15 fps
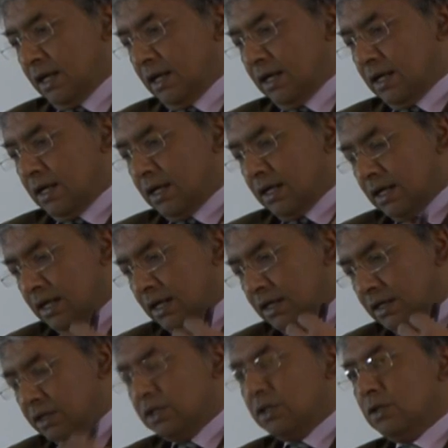a
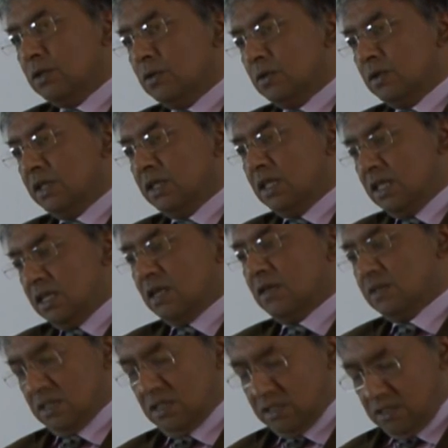new
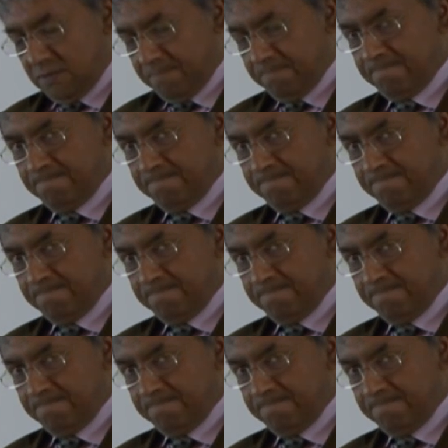ecosystem.